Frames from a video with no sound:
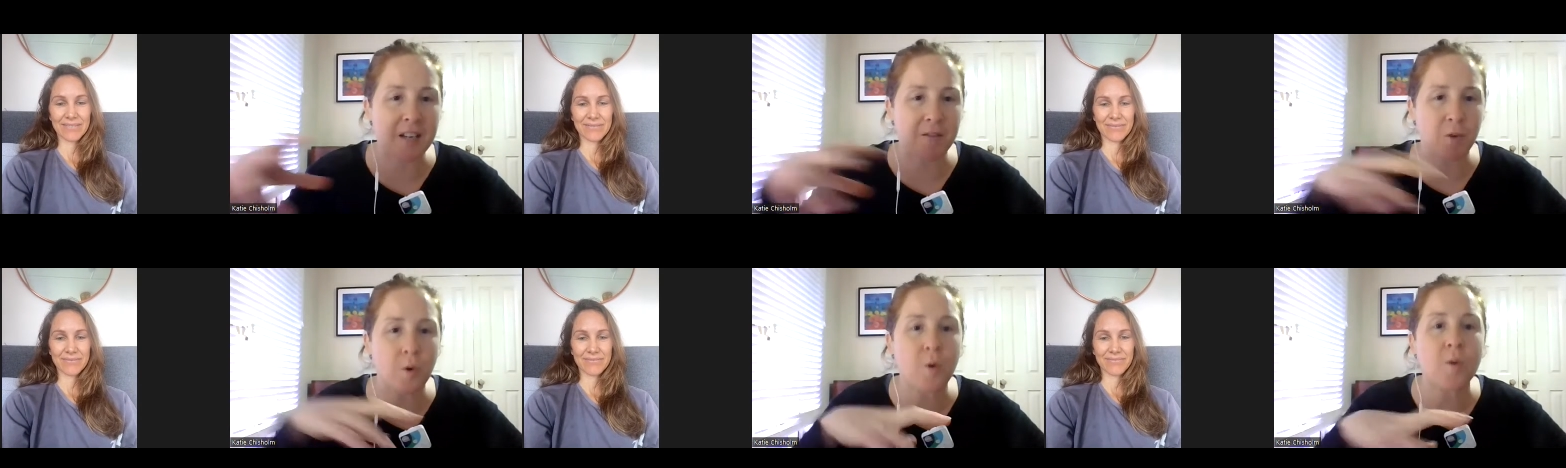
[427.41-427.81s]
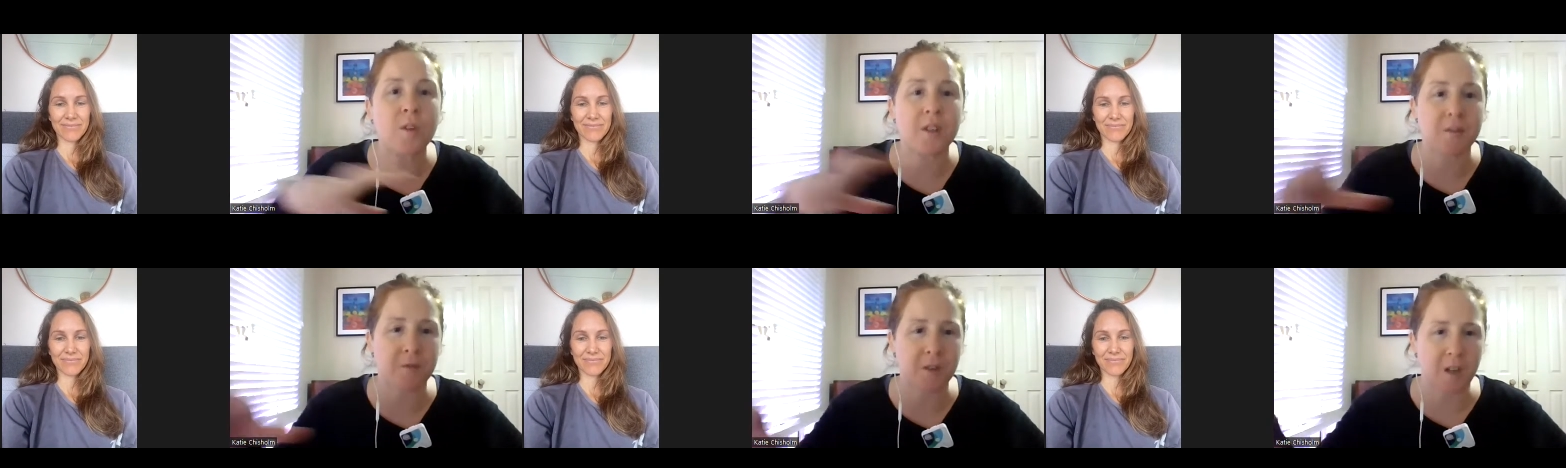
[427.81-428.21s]
Speaker 1: of all the
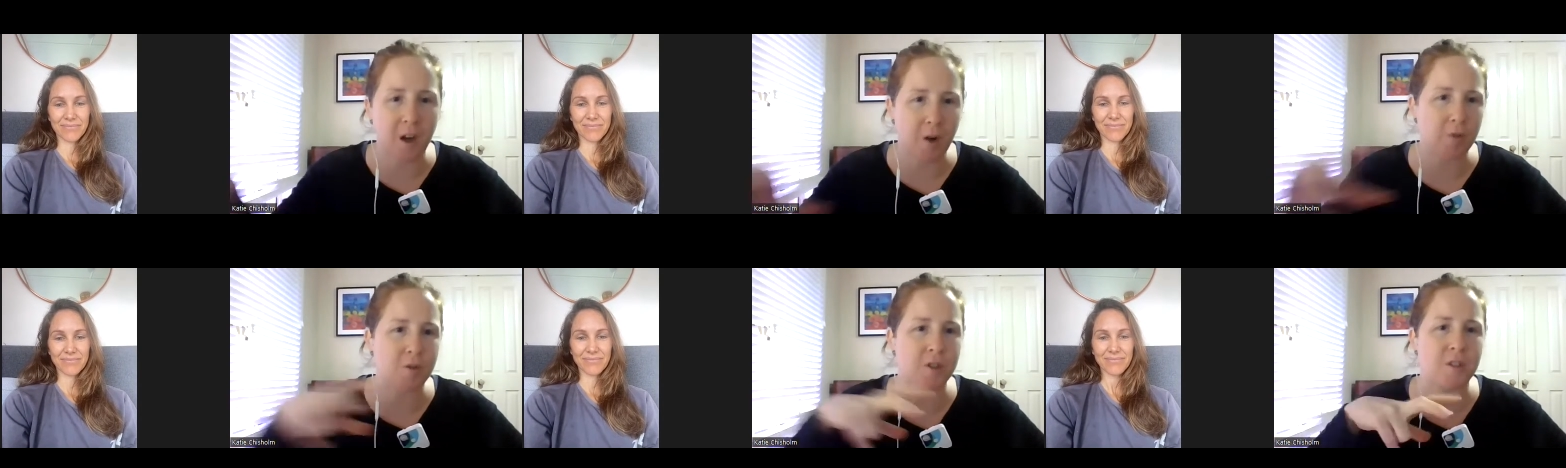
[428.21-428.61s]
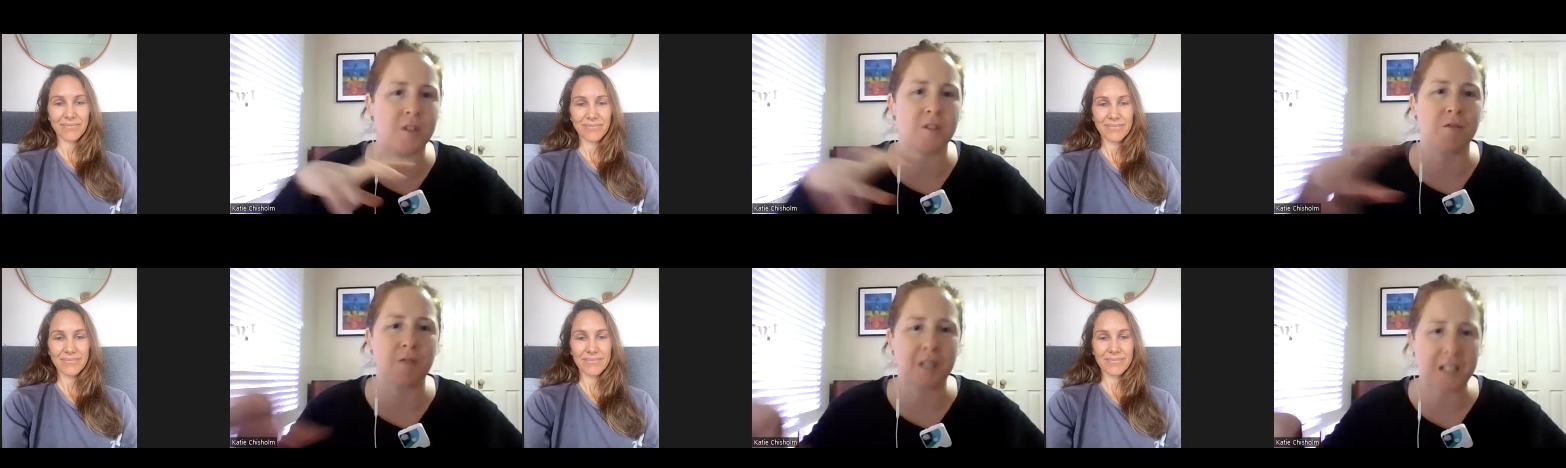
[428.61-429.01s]
different cultures
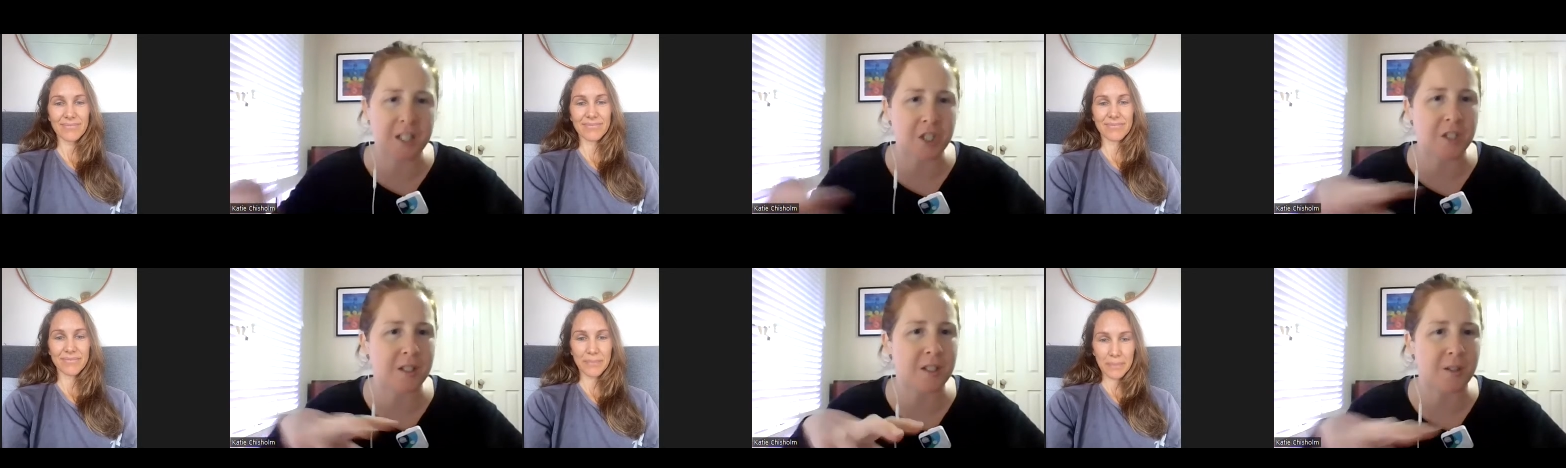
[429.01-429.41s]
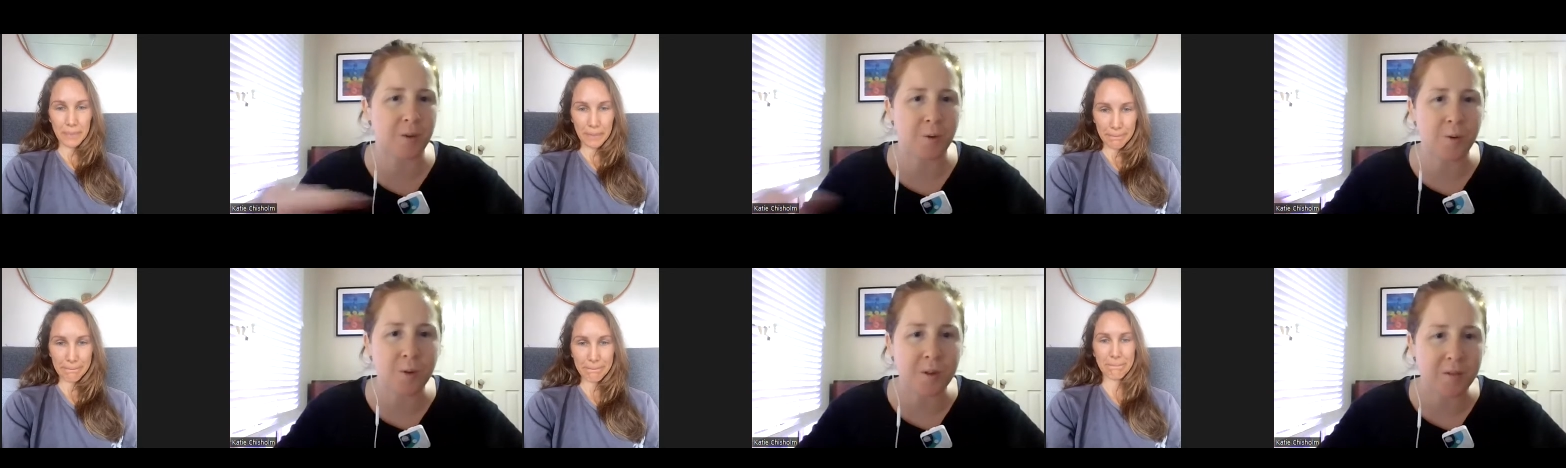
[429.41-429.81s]
and religions and
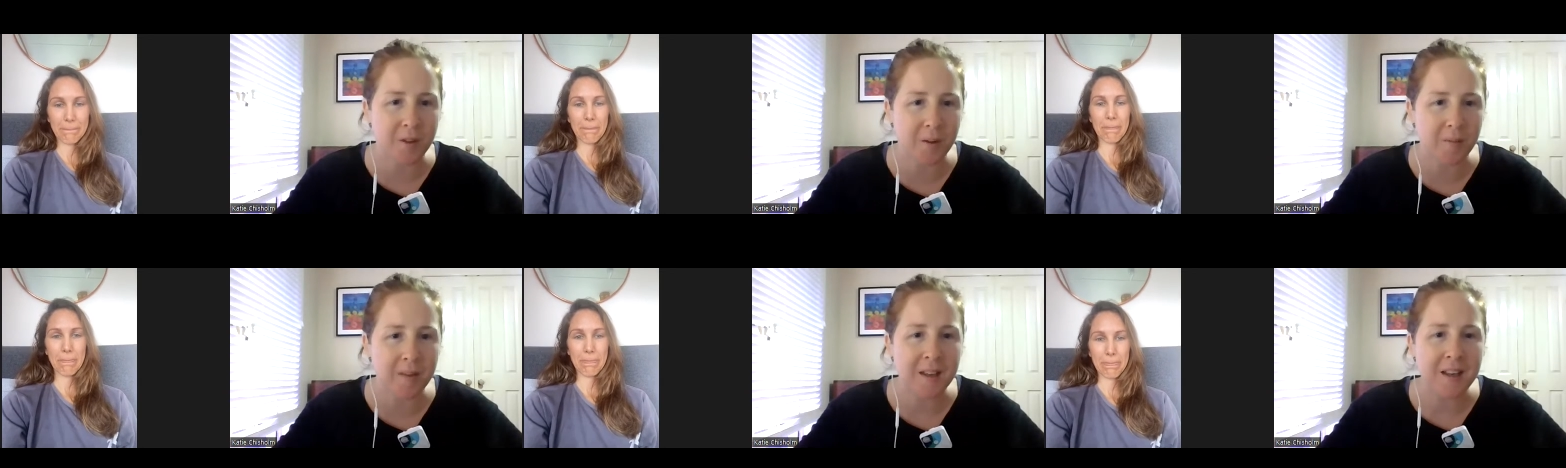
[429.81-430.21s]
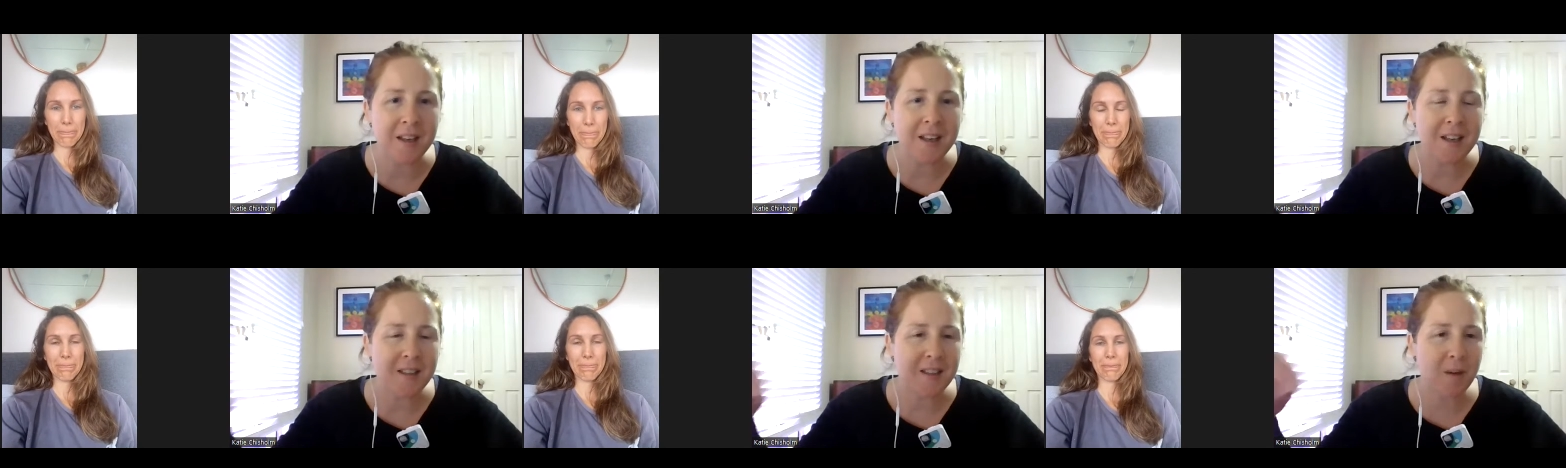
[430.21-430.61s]
all of them,
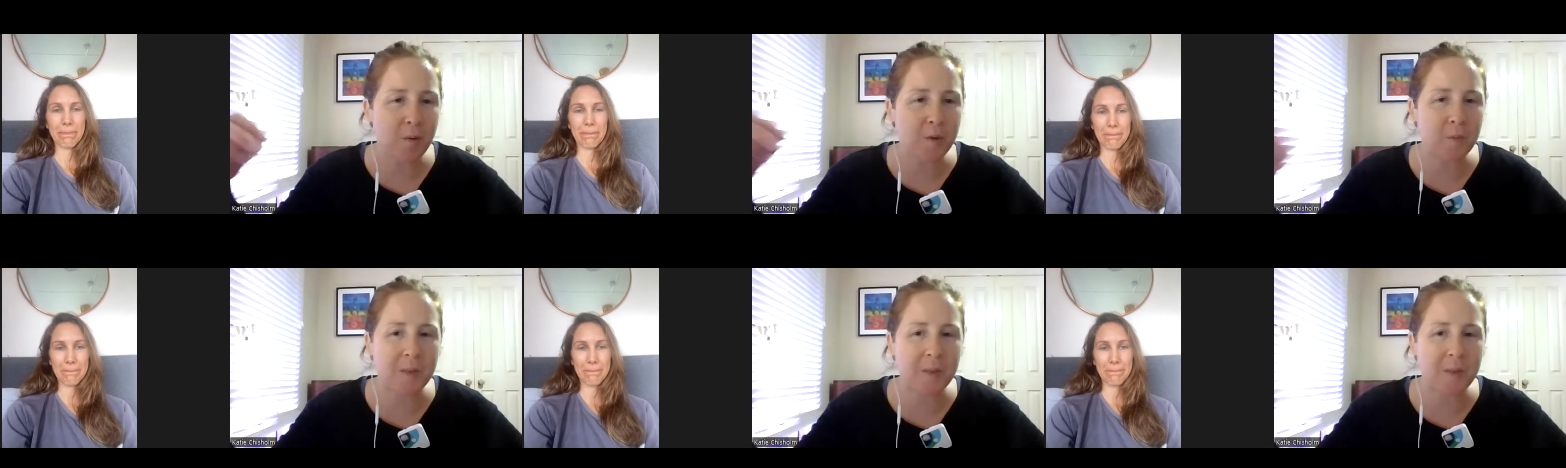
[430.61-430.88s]
there would mm.